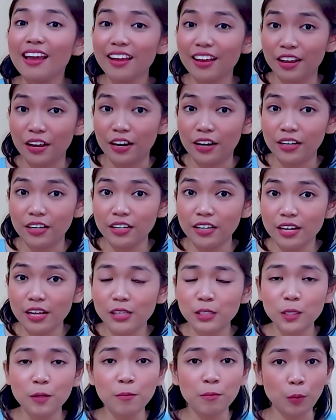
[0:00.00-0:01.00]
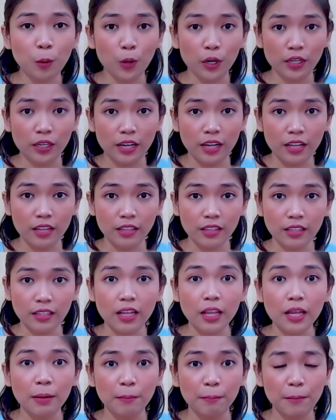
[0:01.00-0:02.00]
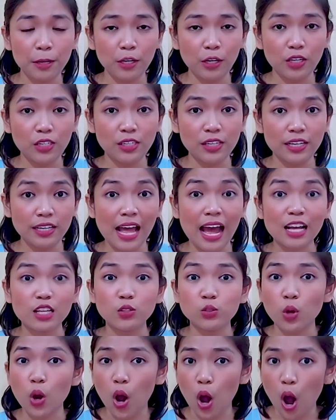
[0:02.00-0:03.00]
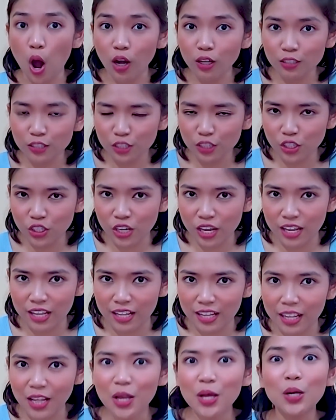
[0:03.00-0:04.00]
Air is important because it has oxygen,